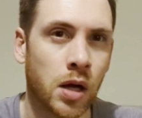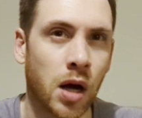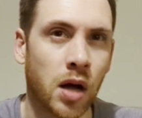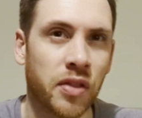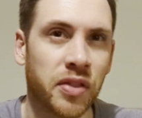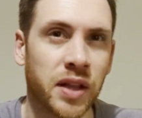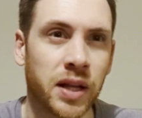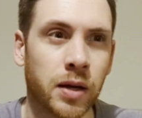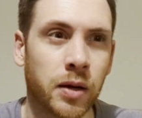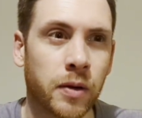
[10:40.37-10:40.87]
I
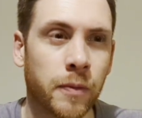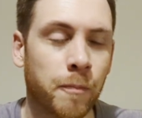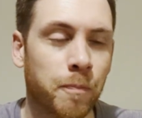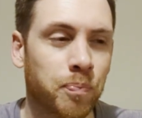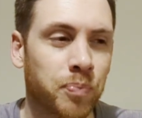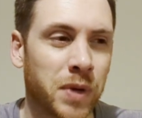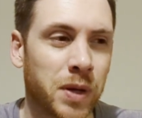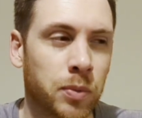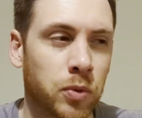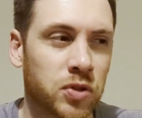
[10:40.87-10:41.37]
think
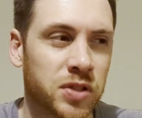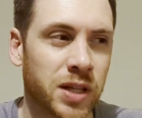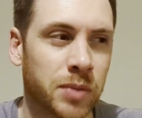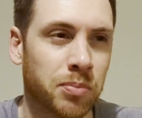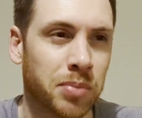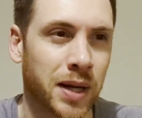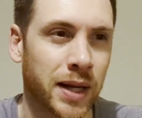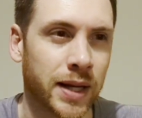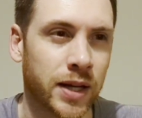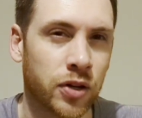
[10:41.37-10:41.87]
people
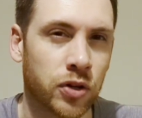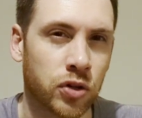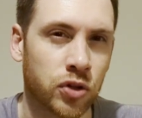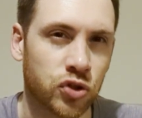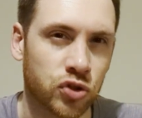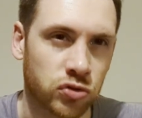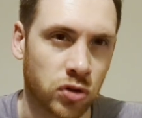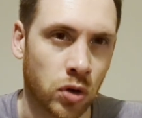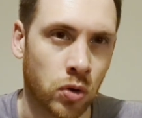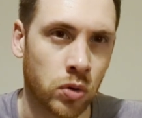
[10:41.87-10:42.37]
said play it on a
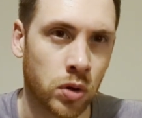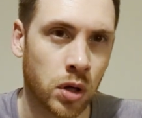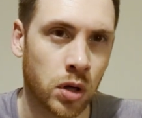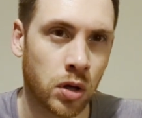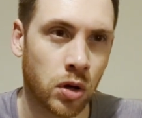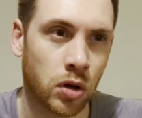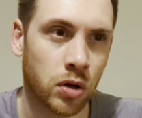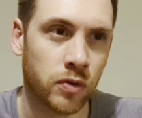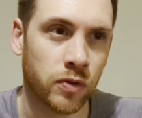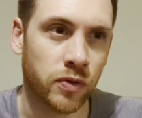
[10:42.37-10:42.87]
controller. A
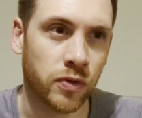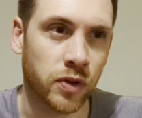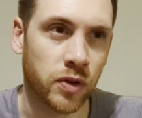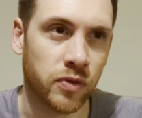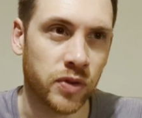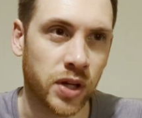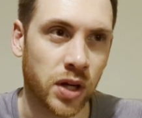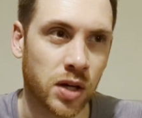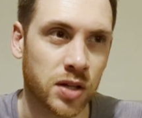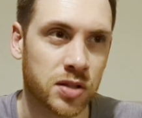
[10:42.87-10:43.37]
lot of the
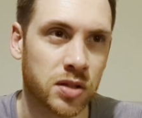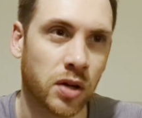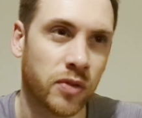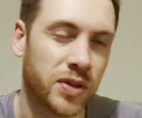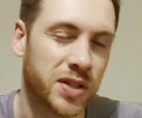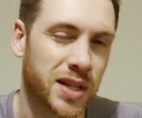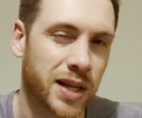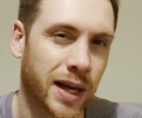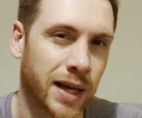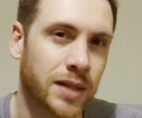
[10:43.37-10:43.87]
VR stuff
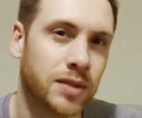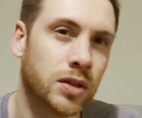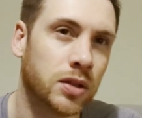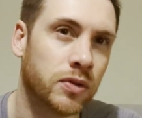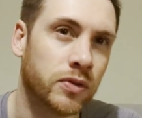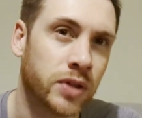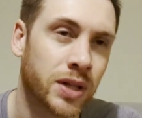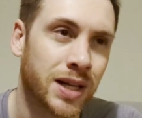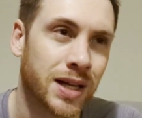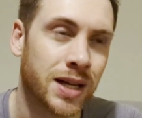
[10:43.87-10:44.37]
is a case
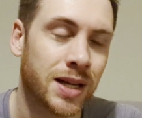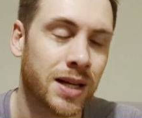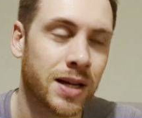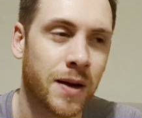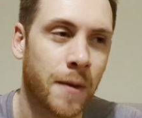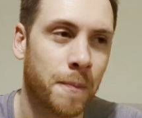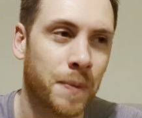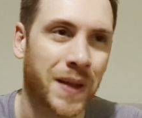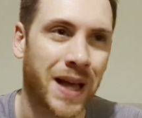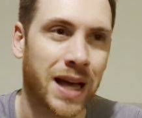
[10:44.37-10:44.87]
of
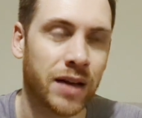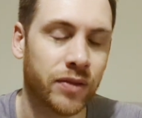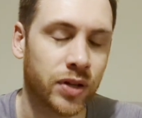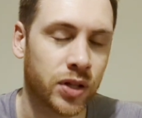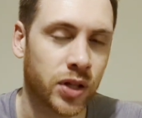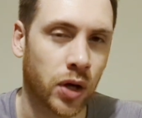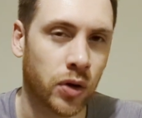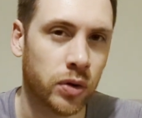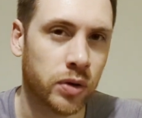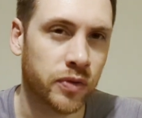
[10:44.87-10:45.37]
have a
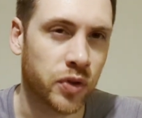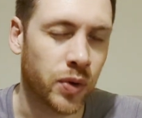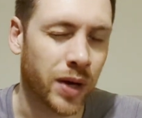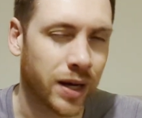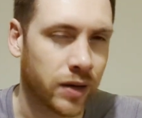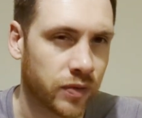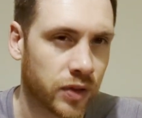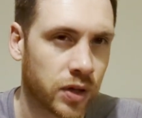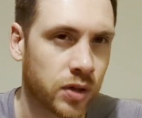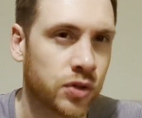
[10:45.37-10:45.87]
go if you
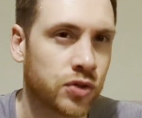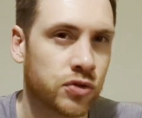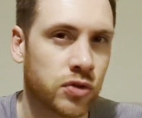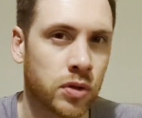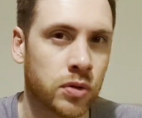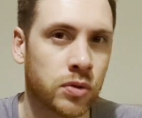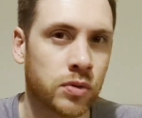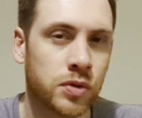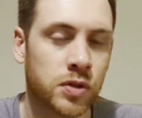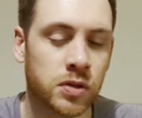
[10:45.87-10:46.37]
have the
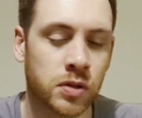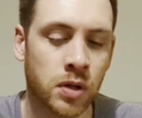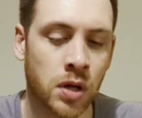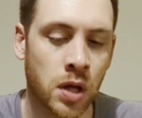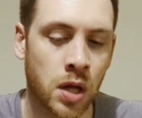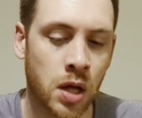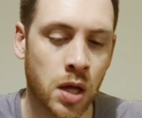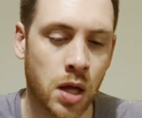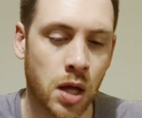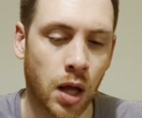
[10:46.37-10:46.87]
controls,
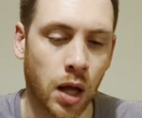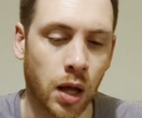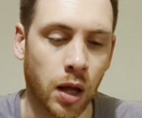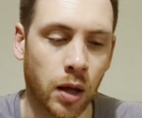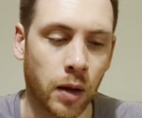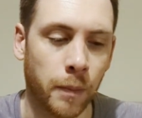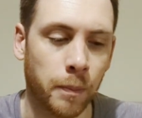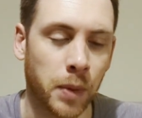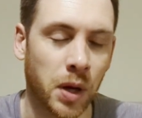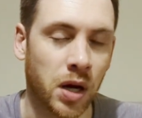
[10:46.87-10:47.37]

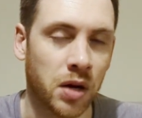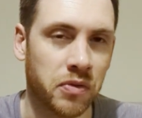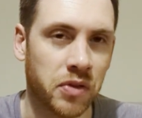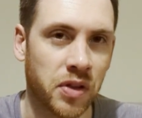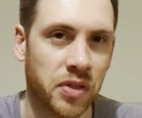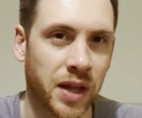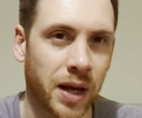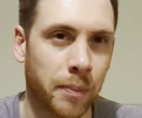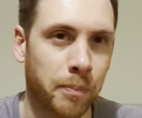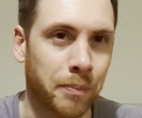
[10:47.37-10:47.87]
but
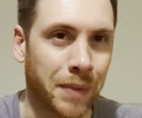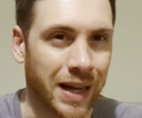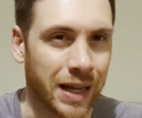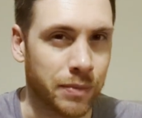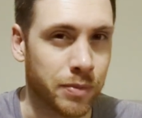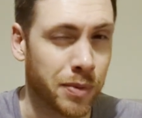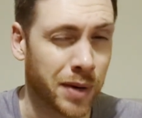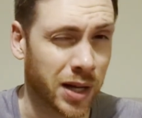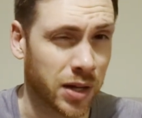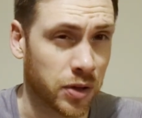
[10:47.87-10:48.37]
other than that,
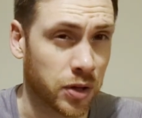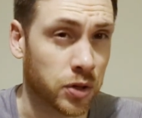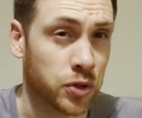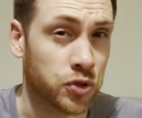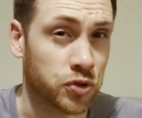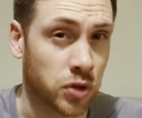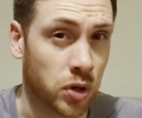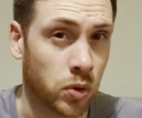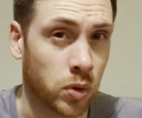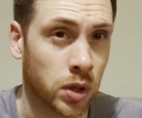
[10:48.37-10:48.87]
maybe play on a
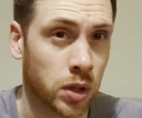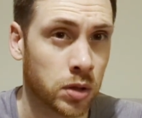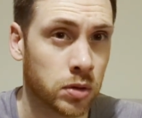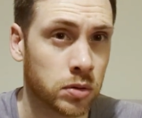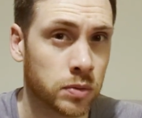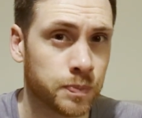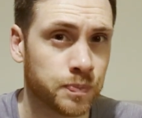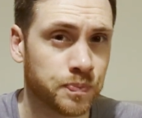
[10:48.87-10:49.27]
controller,